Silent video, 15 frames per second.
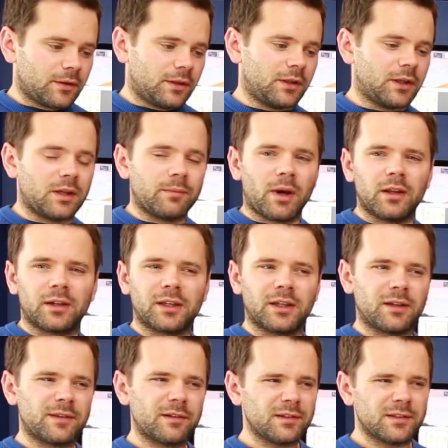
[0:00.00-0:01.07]
you know, you might look
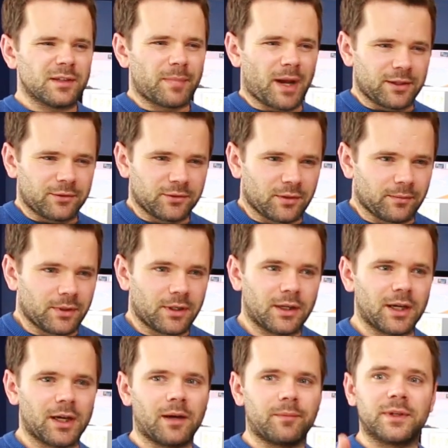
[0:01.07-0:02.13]
and go, there isn't a backdoor dominant,
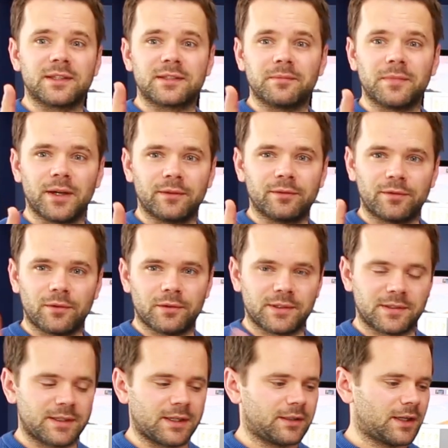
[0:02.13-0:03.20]
ah, uh, but it's a minor 4
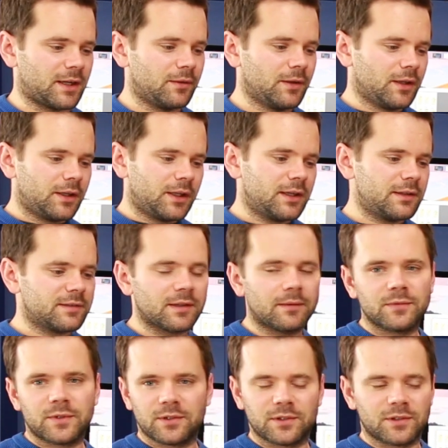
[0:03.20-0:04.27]
instead. Now, here's
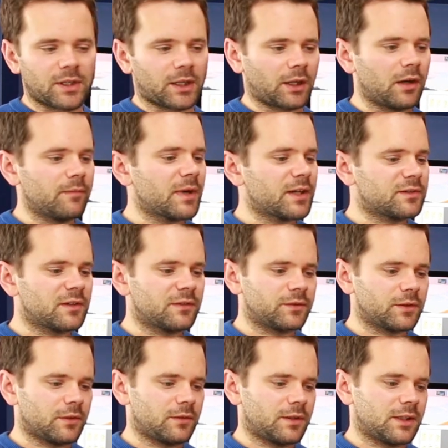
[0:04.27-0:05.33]
some just to check out. I've mentioned a
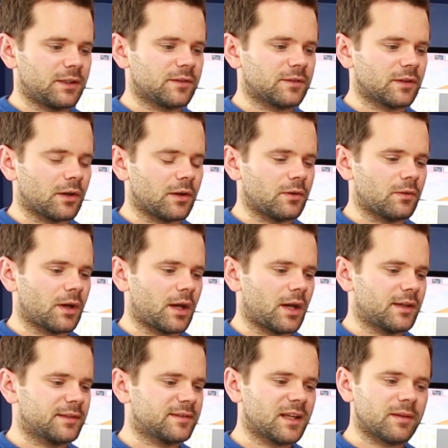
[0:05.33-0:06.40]
few of these, so
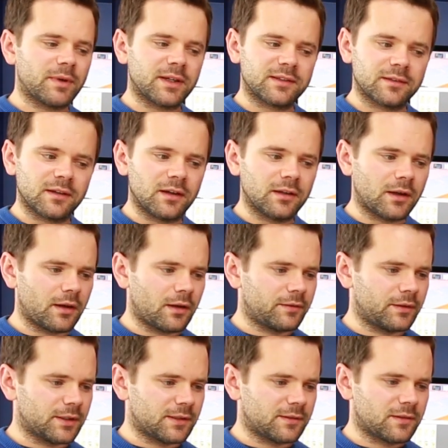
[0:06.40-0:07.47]
uh, Stella by Starlight, I
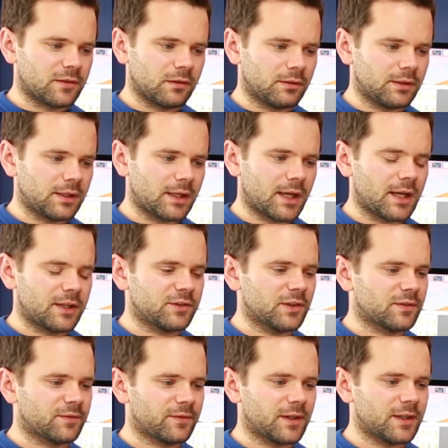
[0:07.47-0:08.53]
think there's two in there.
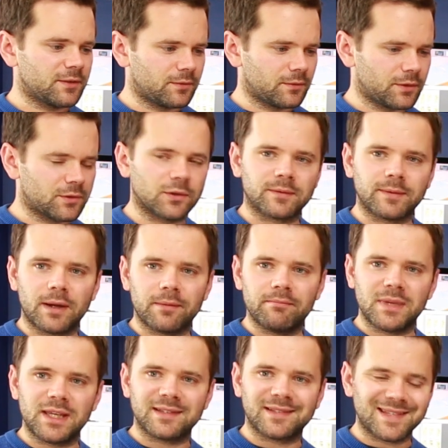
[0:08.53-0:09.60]
Just Friends, we've already talked about.
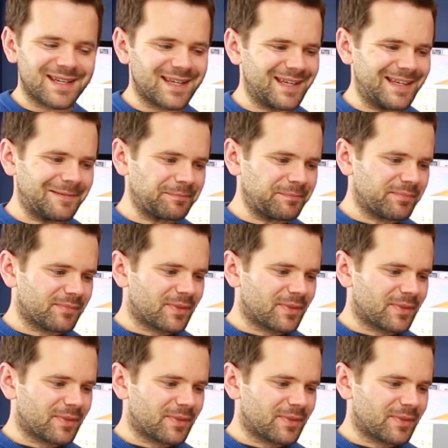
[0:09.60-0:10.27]
Misty,